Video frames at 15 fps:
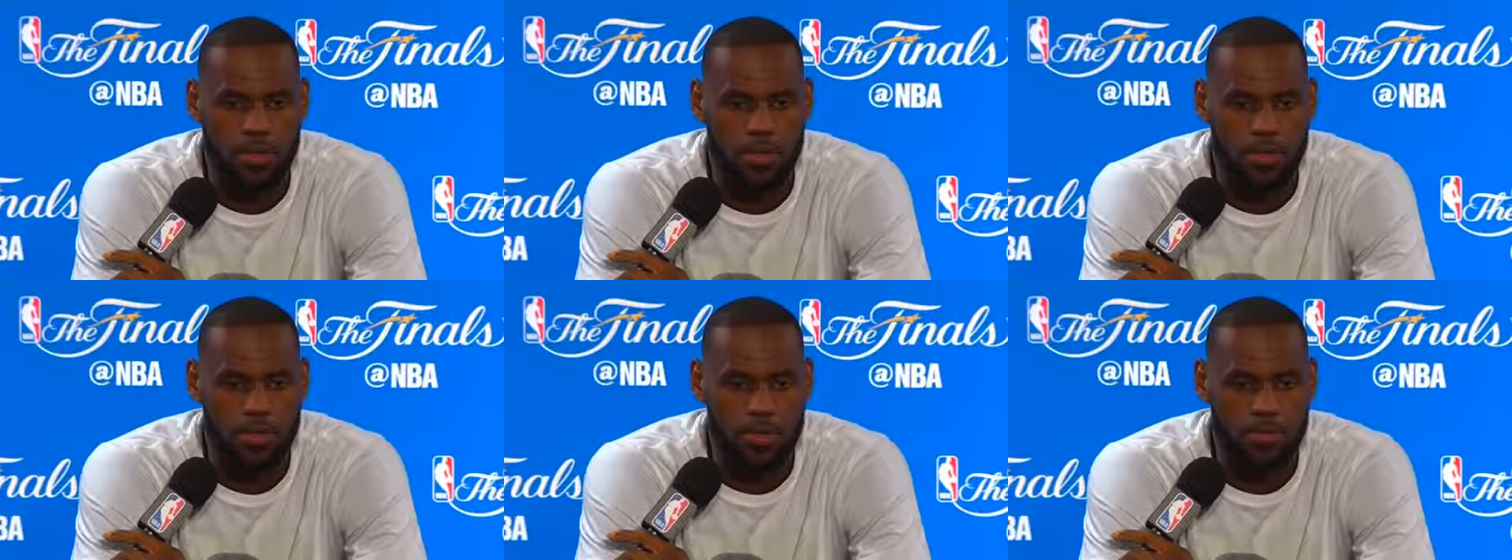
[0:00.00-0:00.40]

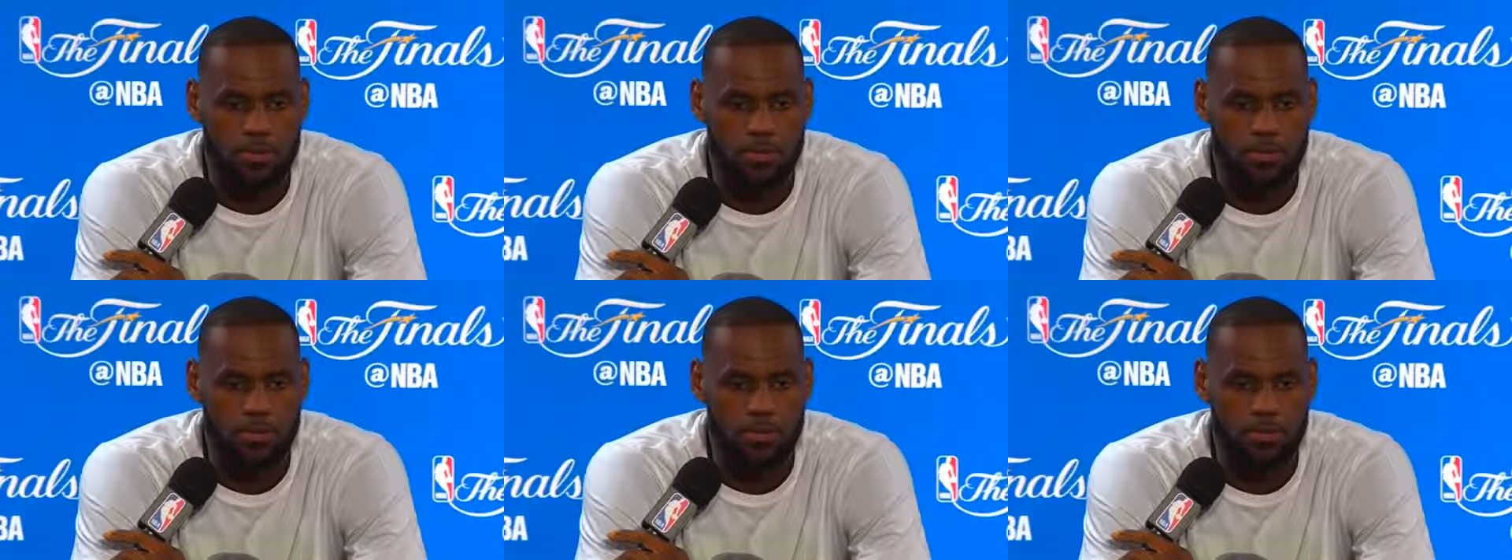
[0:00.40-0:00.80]
you know,
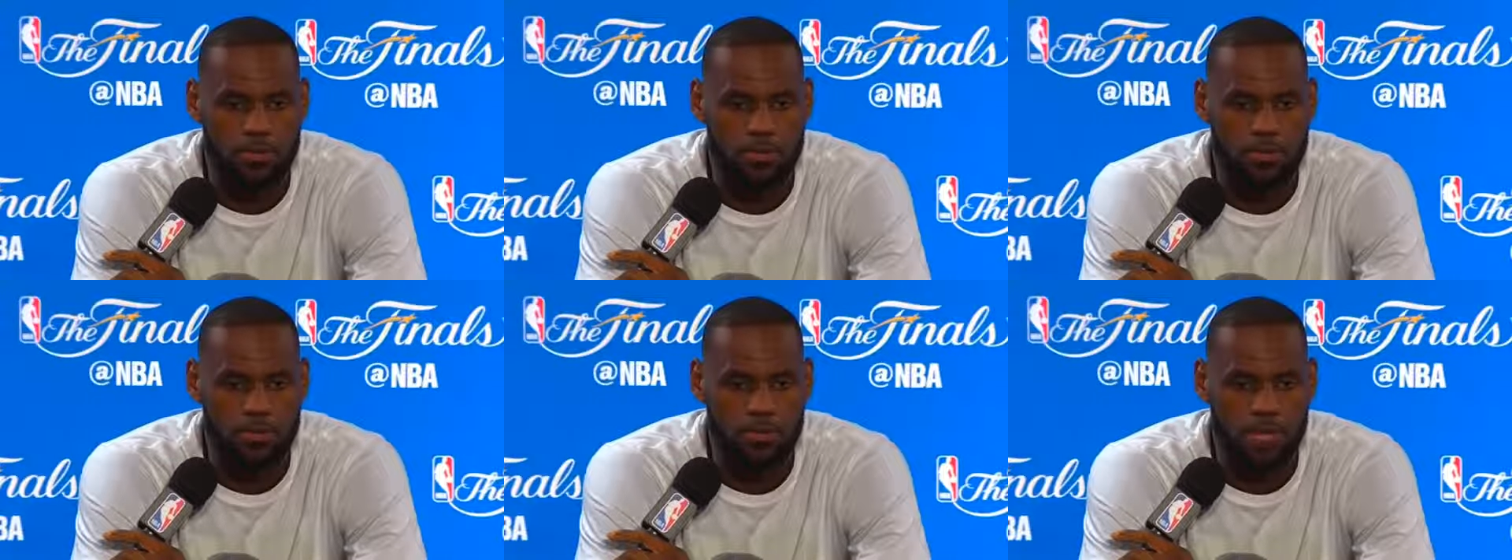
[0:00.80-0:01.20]

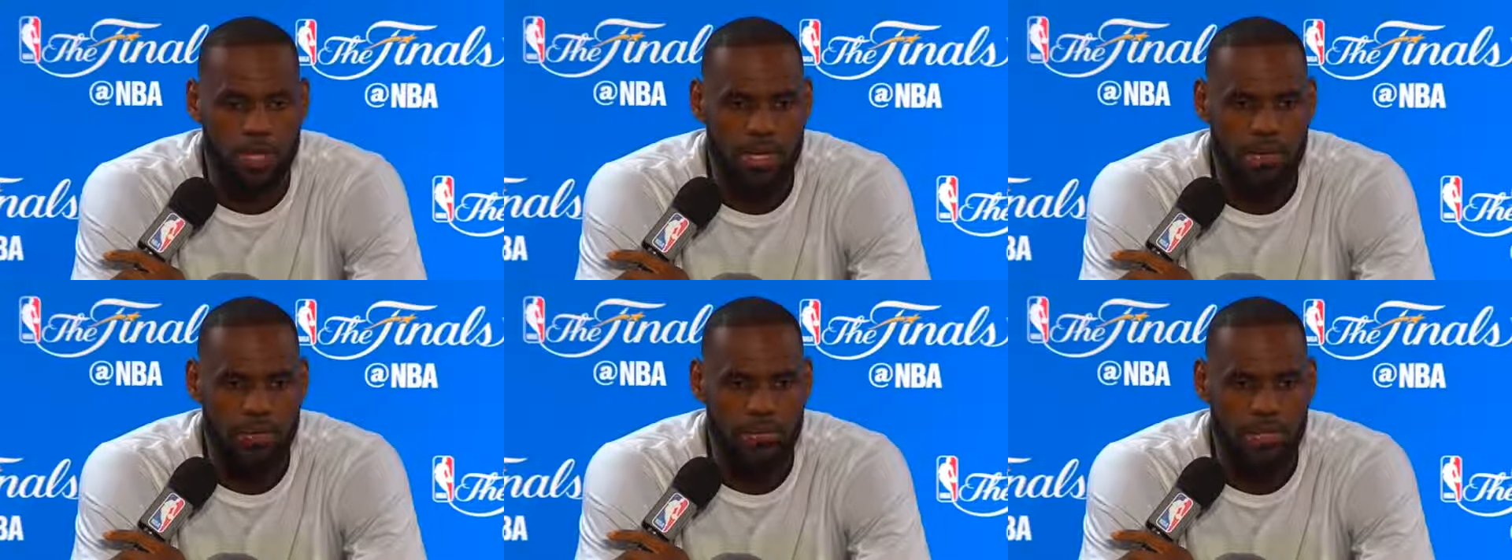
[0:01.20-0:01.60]

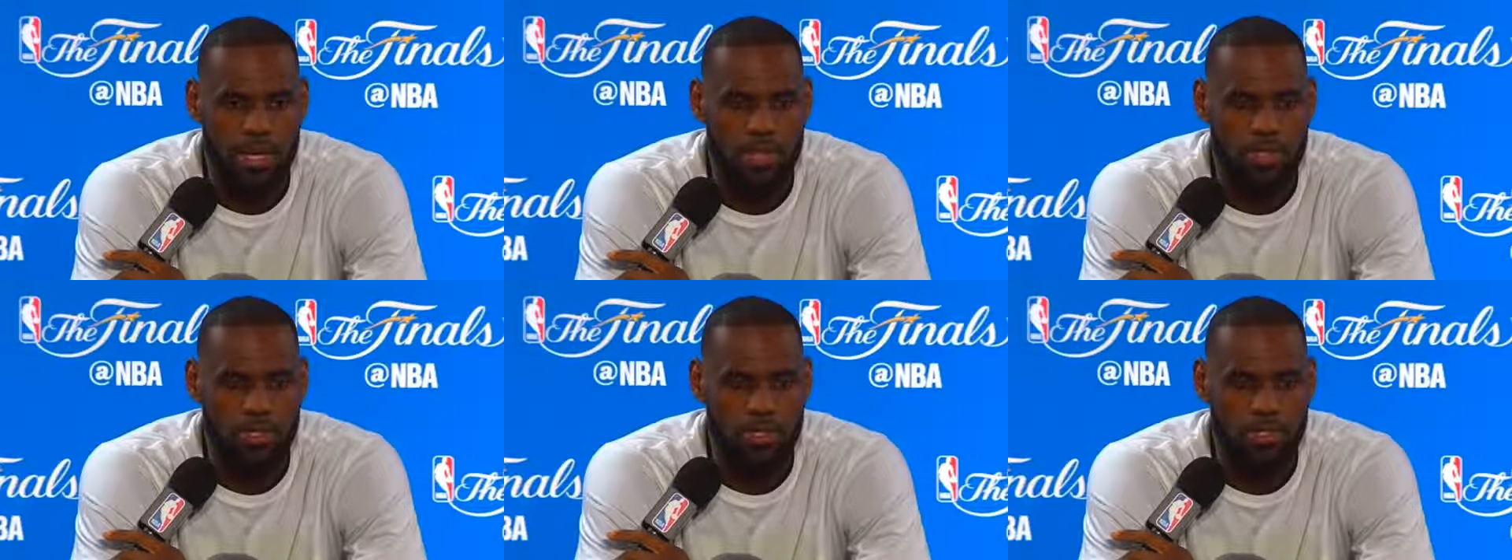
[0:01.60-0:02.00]
time
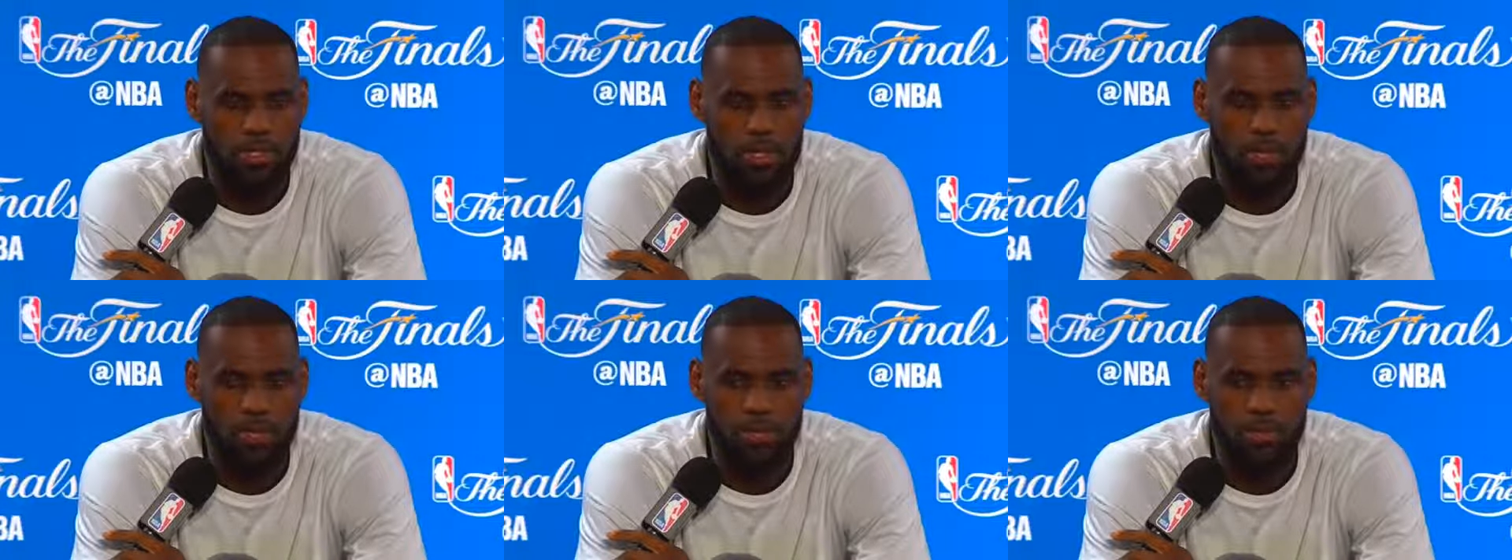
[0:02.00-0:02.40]
time heals
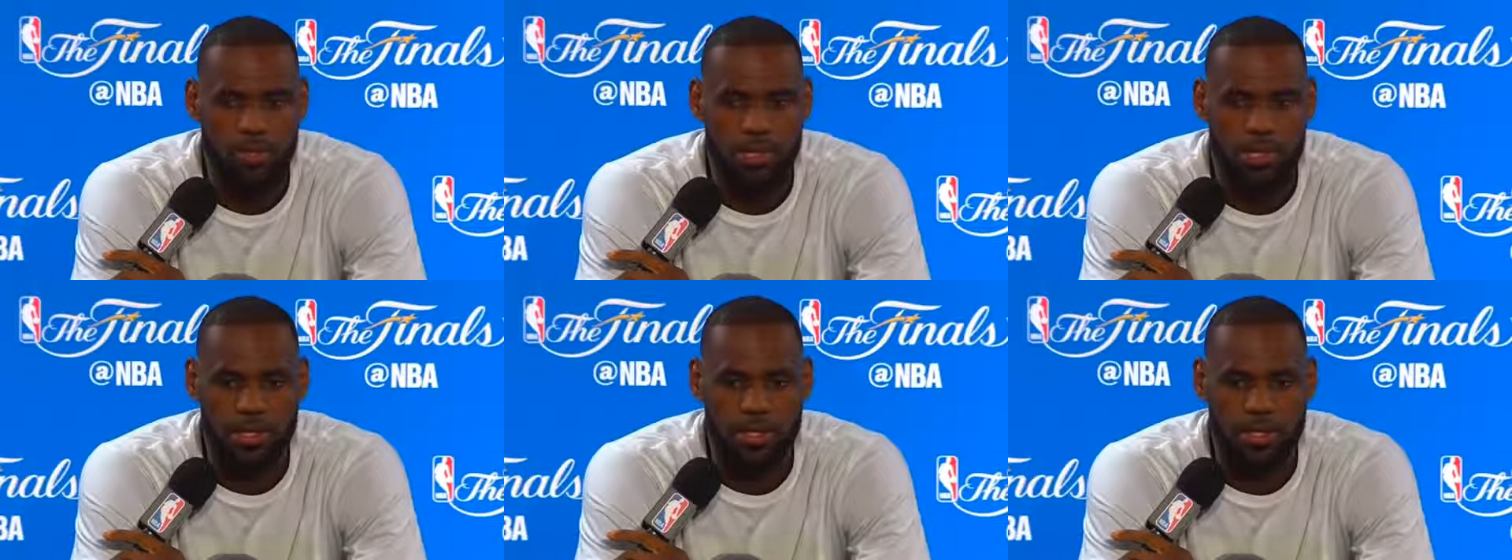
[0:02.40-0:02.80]
all,
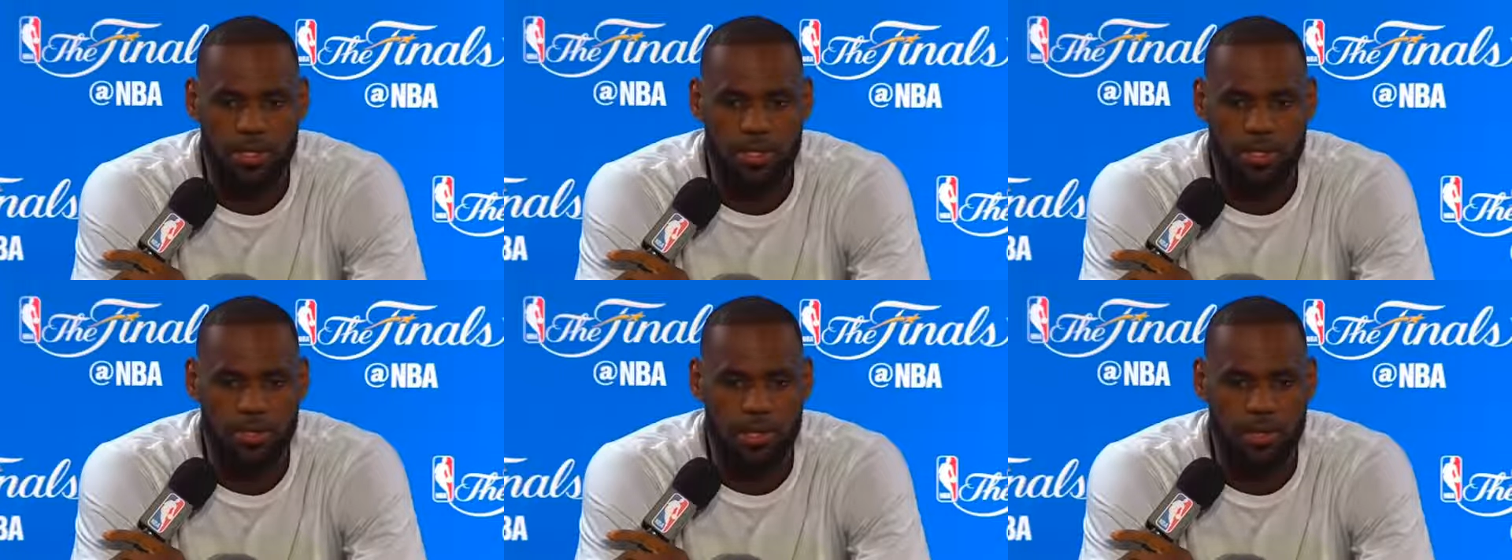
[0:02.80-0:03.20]
and at the end
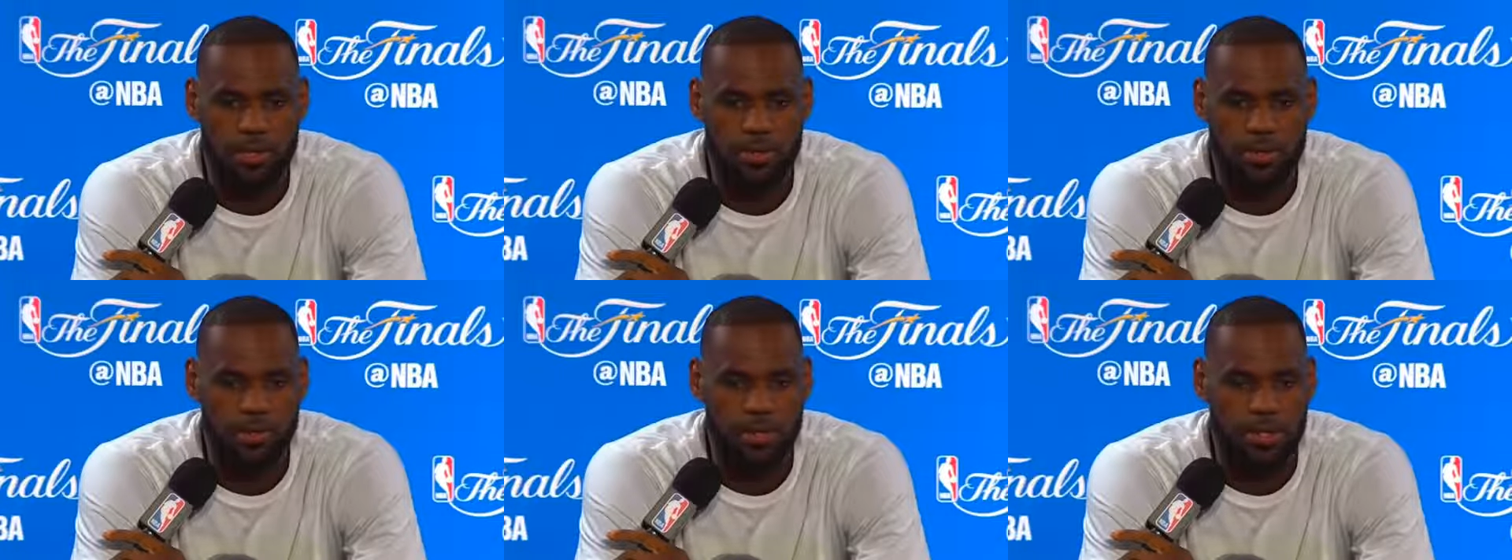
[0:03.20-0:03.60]
of the day,
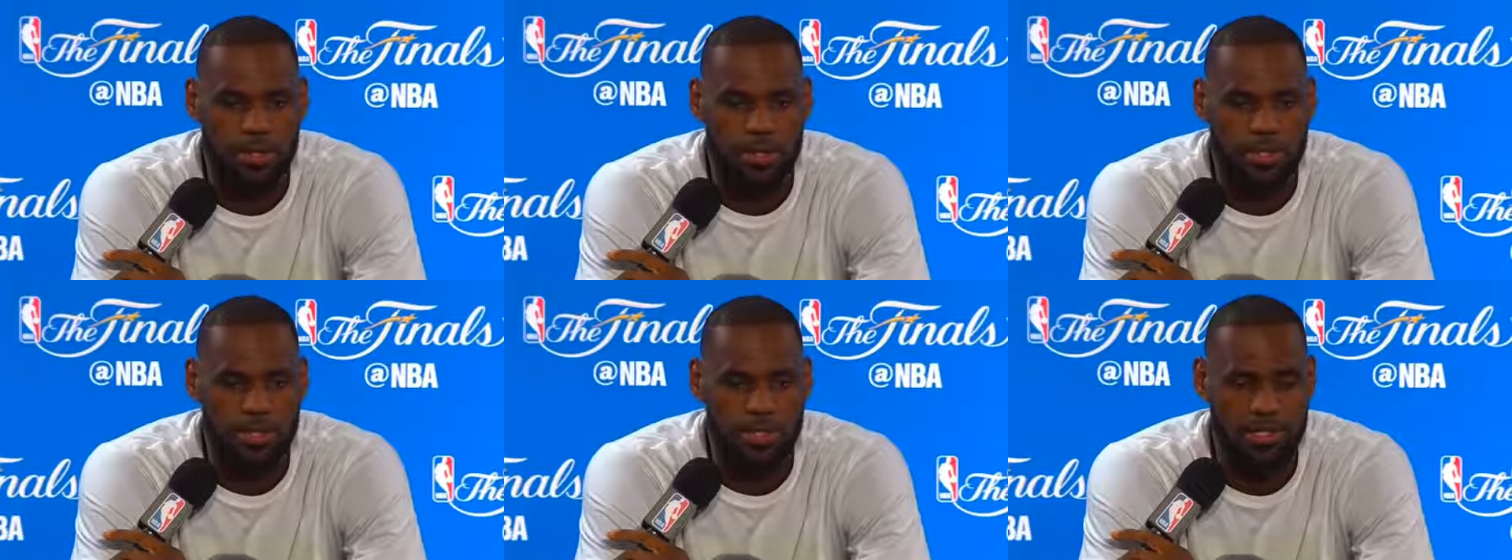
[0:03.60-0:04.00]
um,
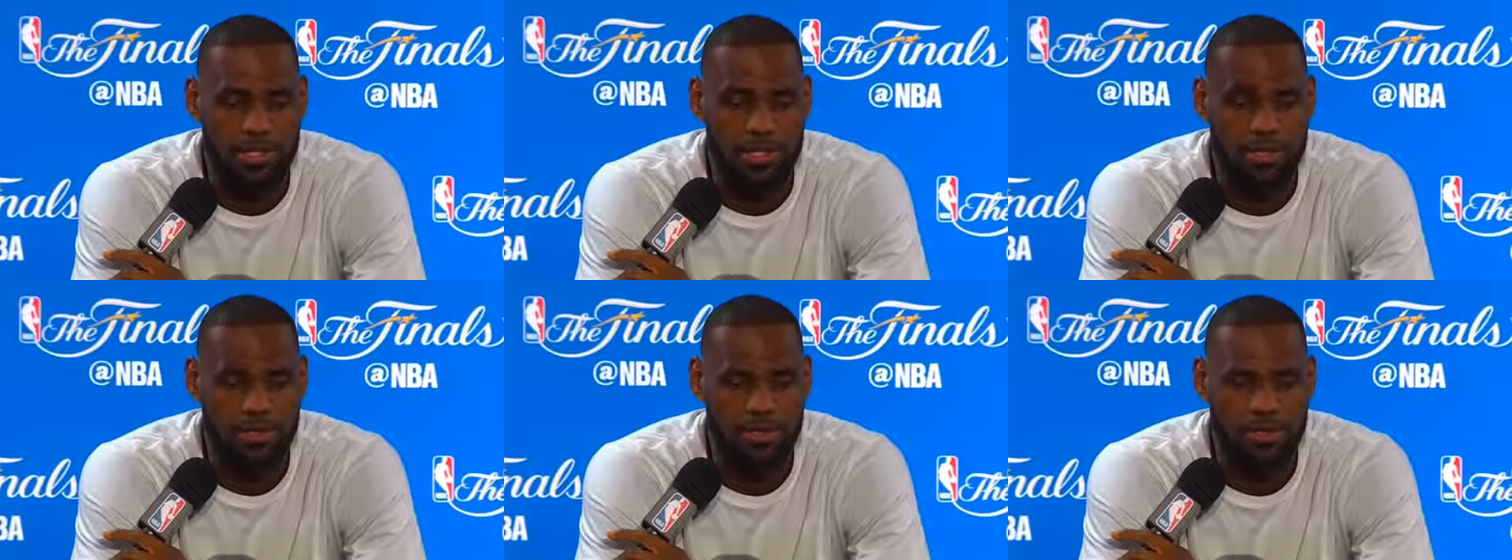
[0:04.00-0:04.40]
like I
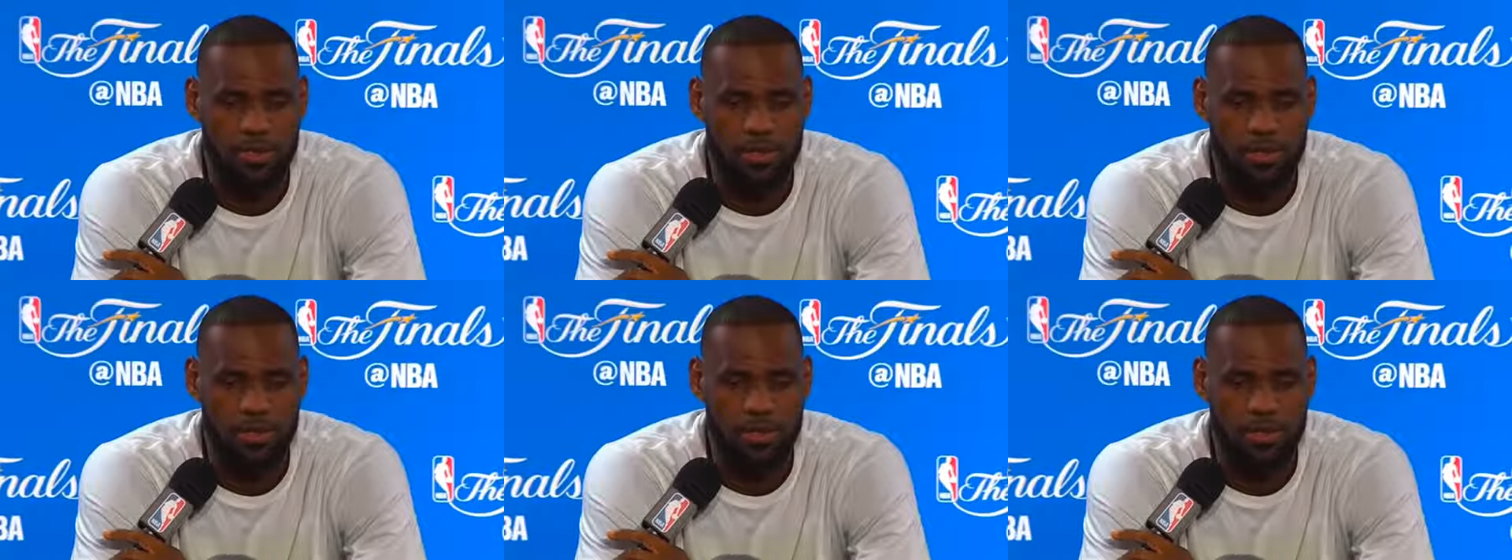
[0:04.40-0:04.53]
said,